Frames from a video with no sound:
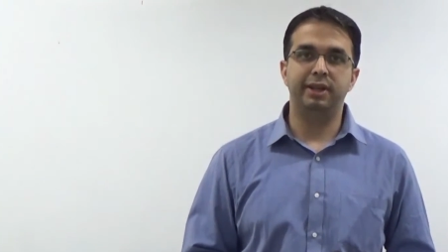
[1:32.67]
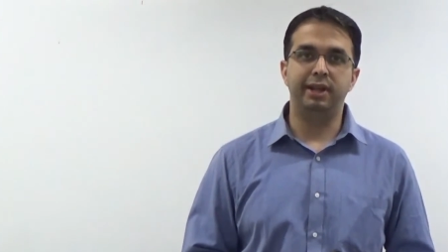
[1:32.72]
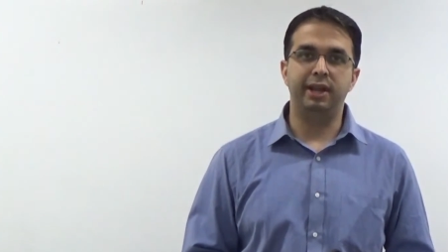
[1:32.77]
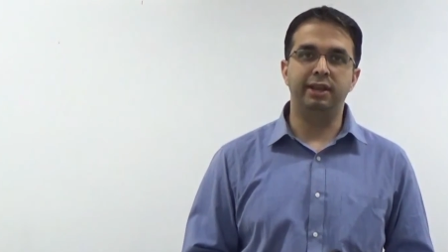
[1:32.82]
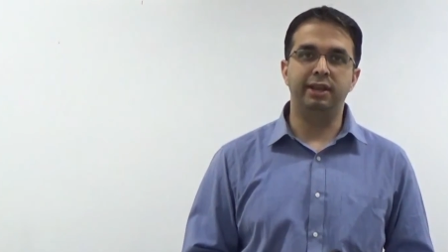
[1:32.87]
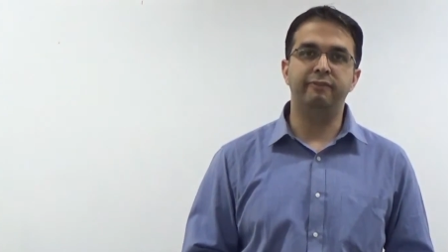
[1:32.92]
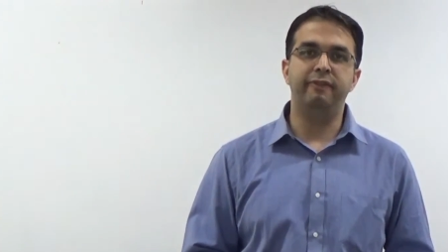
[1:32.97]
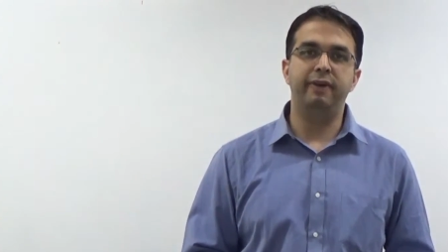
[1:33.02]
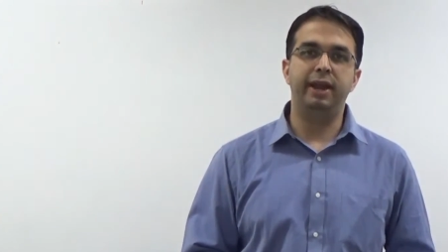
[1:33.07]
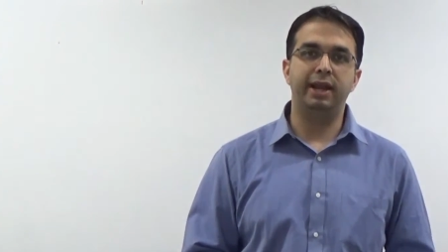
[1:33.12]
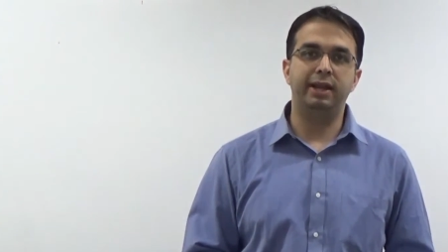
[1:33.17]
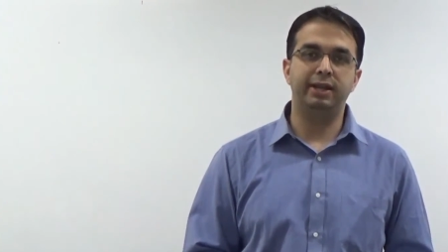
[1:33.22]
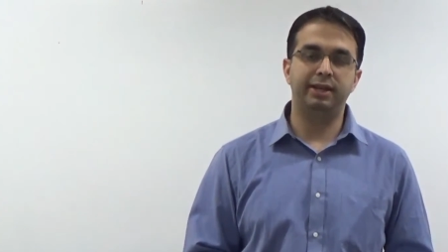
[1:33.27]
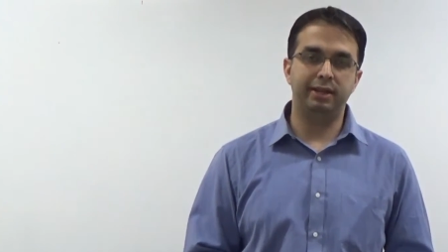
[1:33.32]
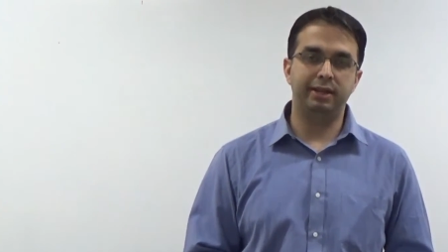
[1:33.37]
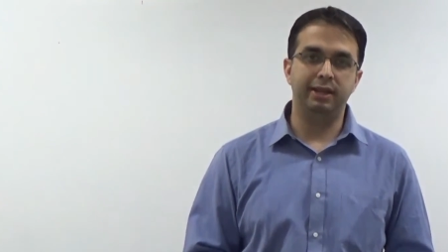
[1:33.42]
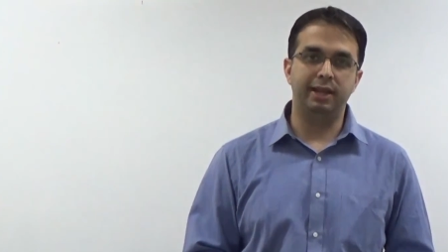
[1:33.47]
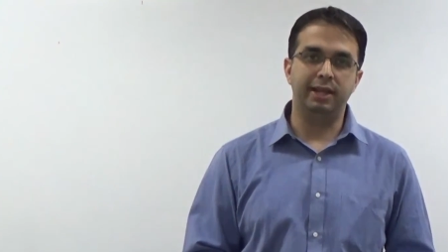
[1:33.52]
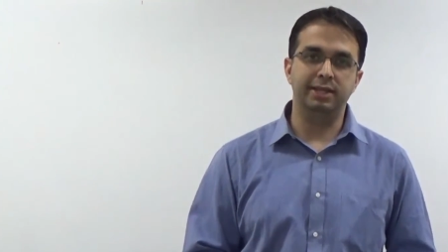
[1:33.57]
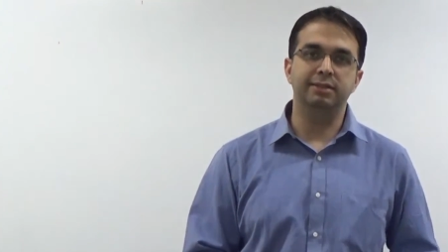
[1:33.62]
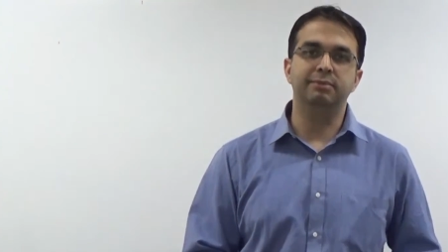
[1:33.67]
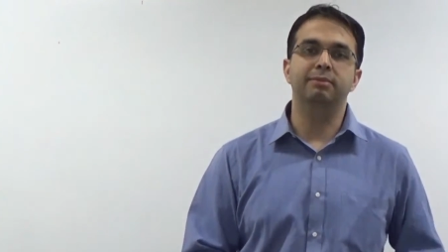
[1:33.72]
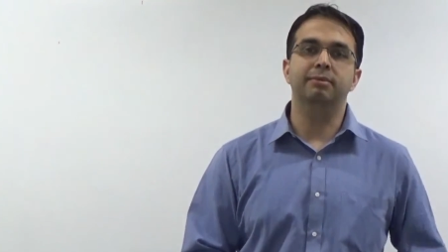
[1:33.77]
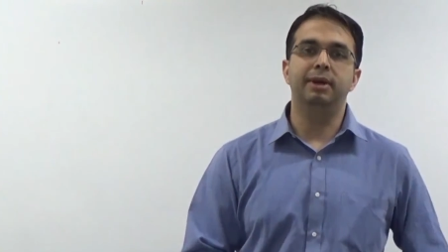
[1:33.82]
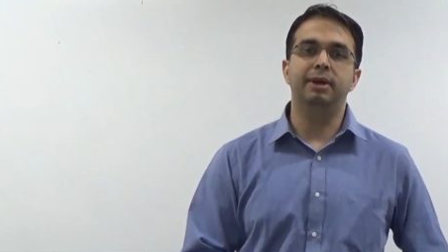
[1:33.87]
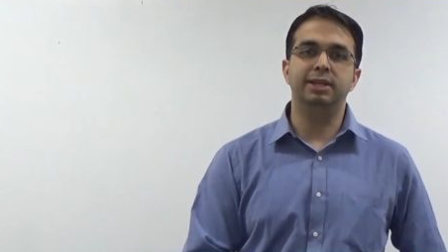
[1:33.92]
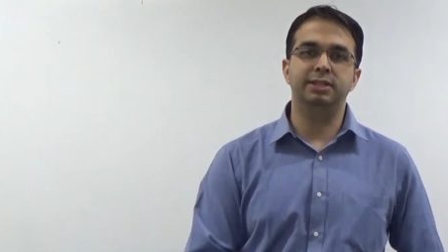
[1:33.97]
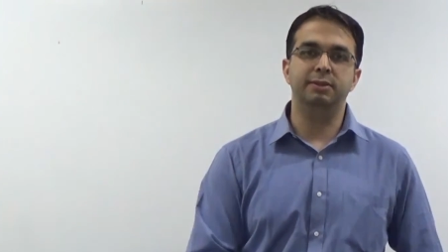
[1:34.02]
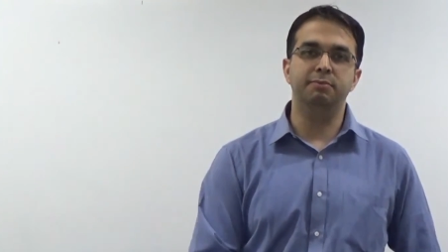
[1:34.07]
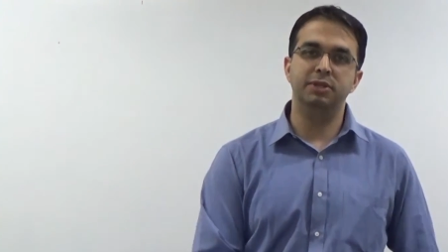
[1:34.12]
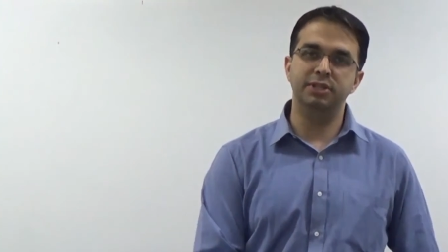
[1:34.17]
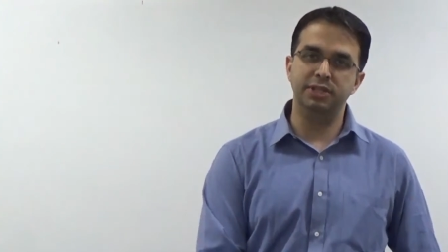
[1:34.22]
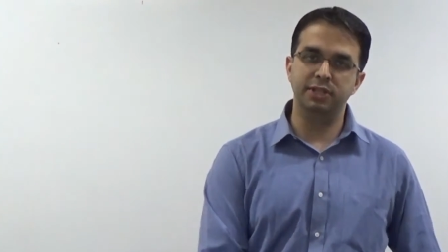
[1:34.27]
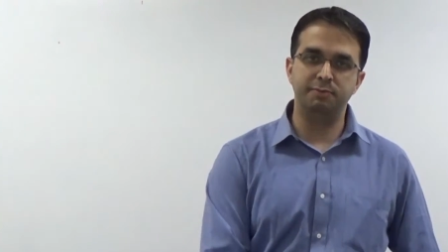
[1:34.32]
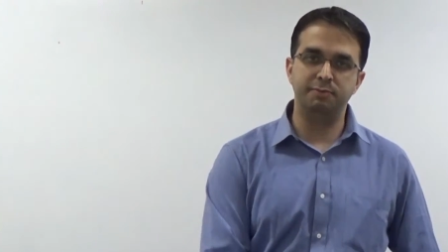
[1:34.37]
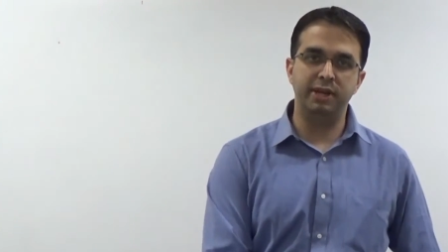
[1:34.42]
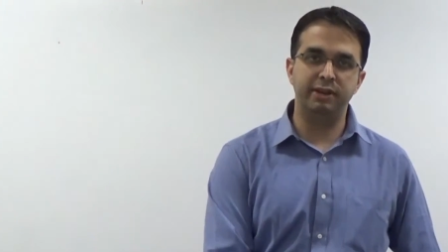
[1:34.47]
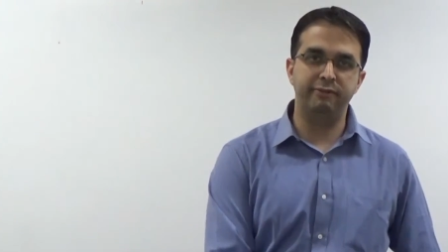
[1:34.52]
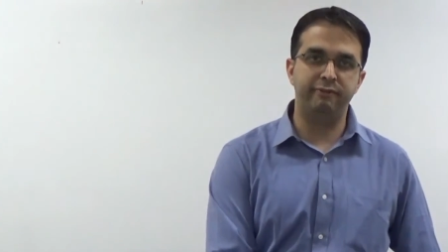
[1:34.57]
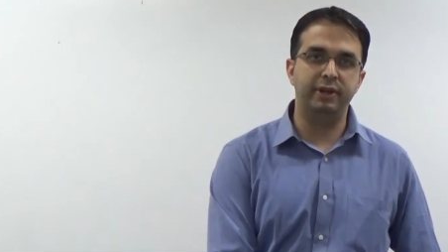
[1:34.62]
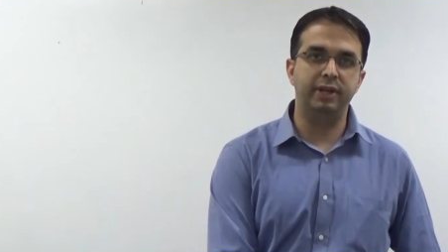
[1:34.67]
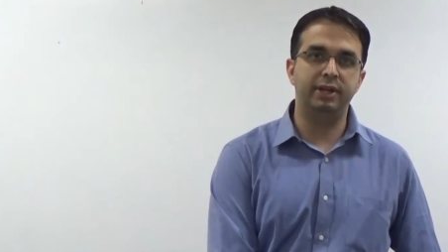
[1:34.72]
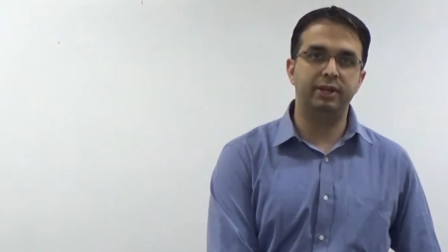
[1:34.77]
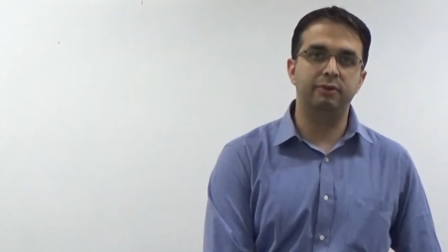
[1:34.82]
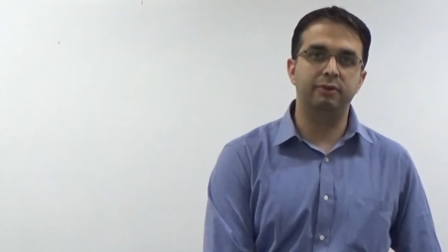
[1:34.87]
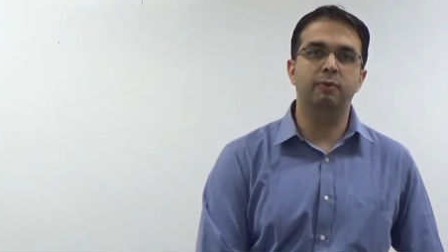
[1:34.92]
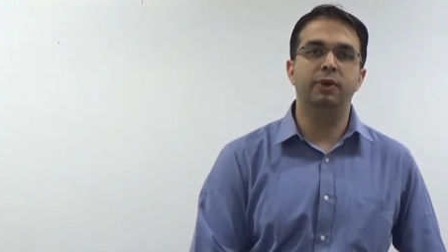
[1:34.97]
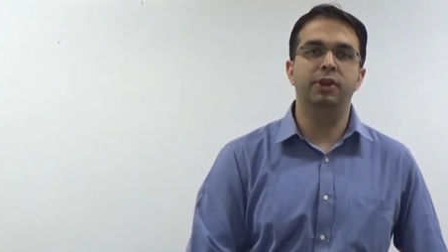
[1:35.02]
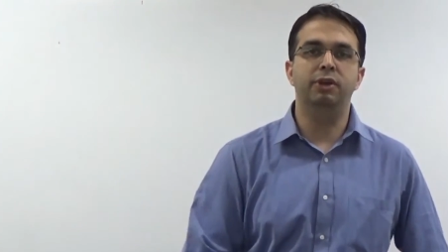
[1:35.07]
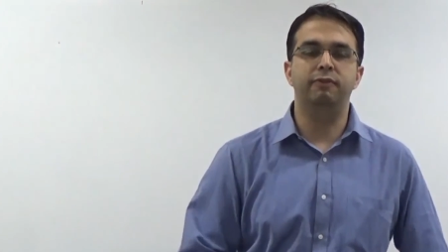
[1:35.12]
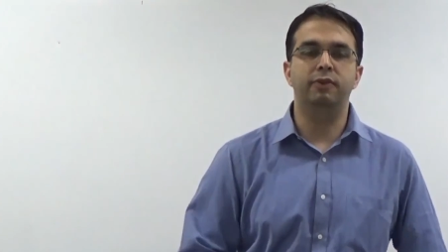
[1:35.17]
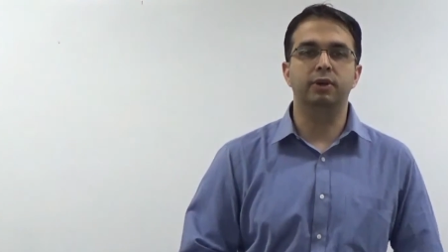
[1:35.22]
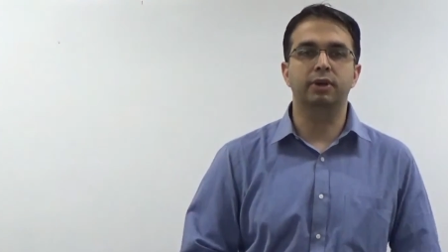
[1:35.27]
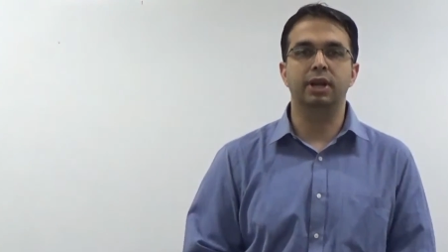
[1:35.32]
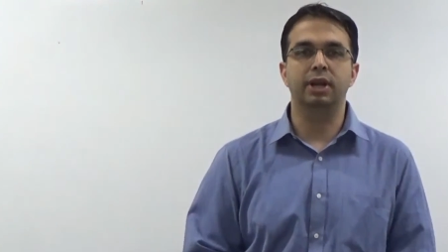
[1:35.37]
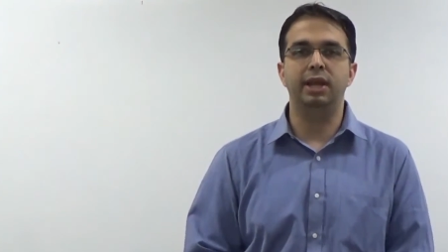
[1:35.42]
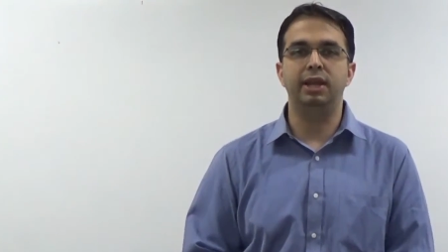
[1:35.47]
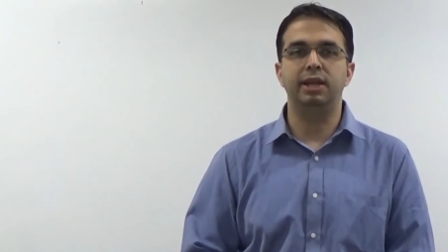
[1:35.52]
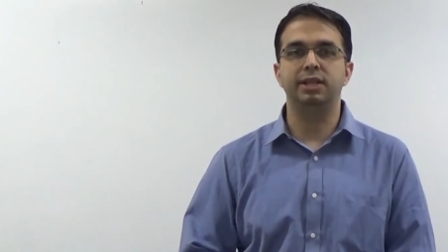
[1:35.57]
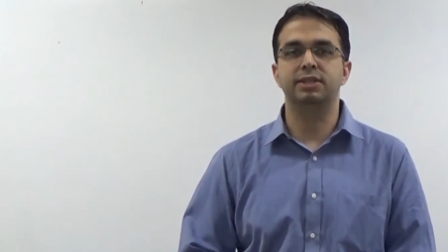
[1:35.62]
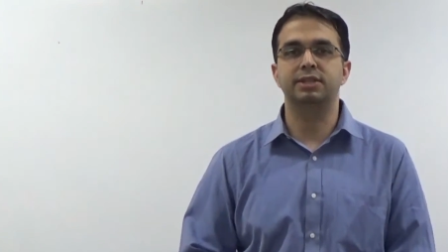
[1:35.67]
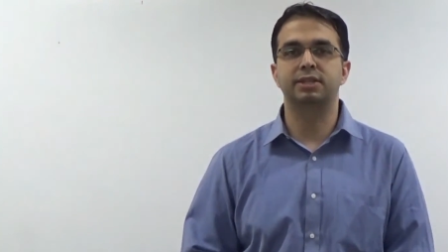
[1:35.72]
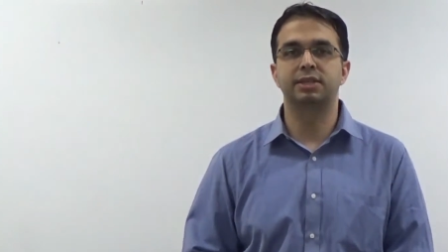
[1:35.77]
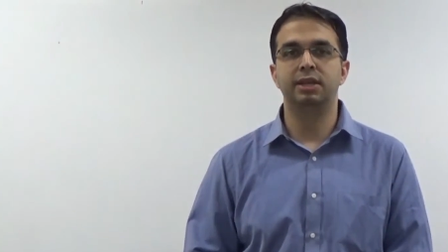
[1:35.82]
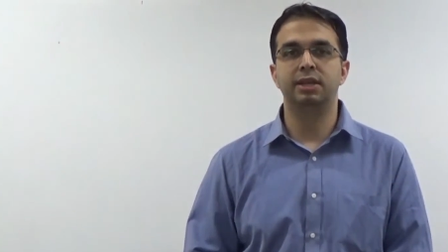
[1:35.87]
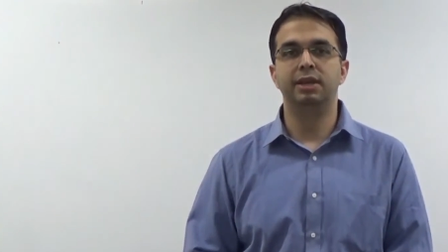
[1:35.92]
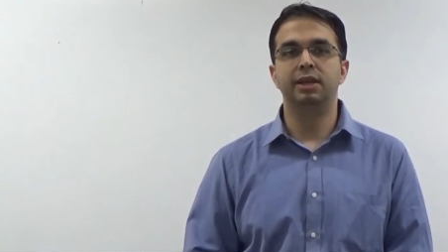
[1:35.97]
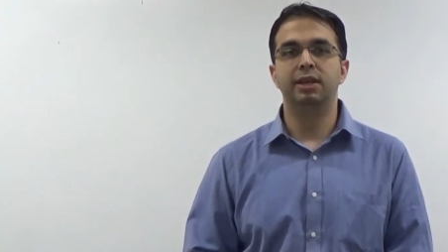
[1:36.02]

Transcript: In fact, as a, as a business benefit, one of our clients